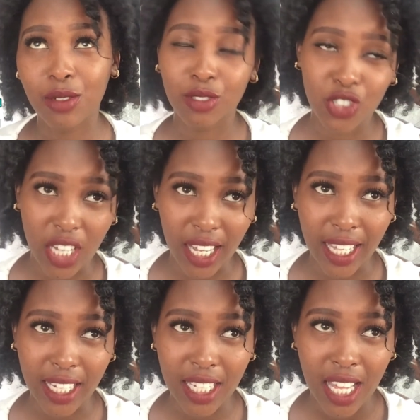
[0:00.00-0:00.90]
good
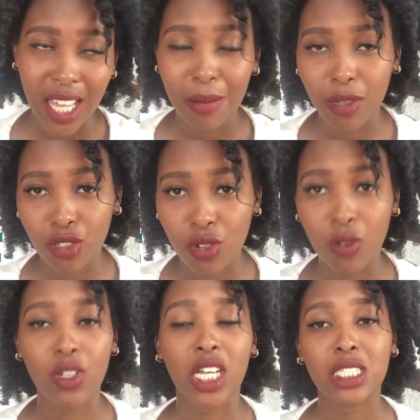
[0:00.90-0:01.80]
jacket, it makes you
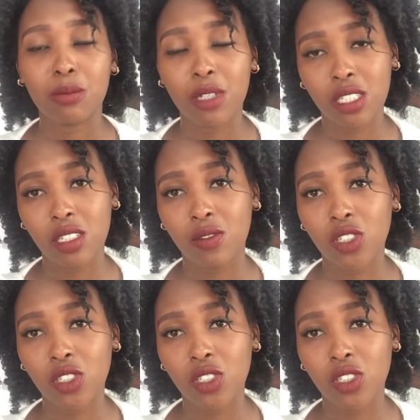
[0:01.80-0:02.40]
look expensive.